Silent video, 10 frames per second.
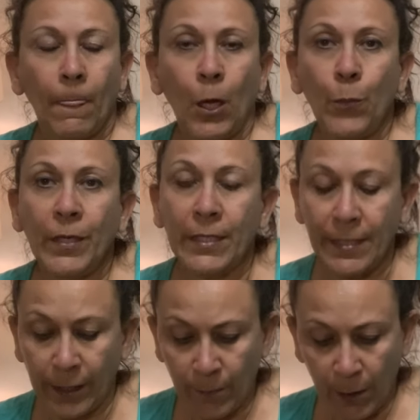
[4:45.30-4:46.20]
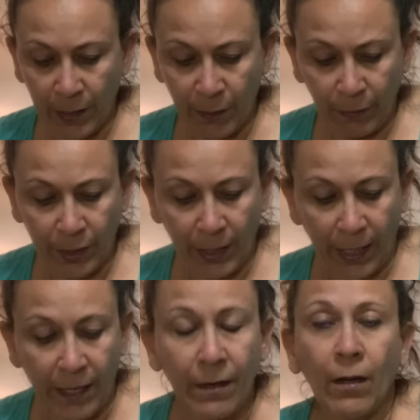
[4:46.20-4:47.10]
Opening Ceremony, which
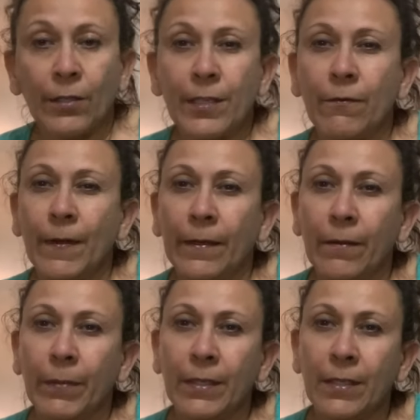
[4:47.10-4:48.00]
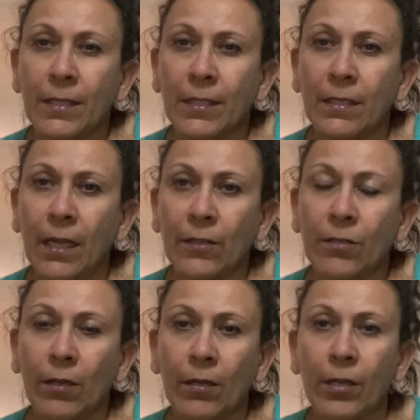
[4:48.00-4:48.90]
I also found at the bins not too
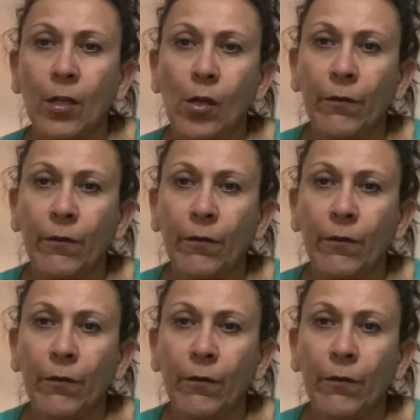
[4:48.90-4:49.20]
long ago.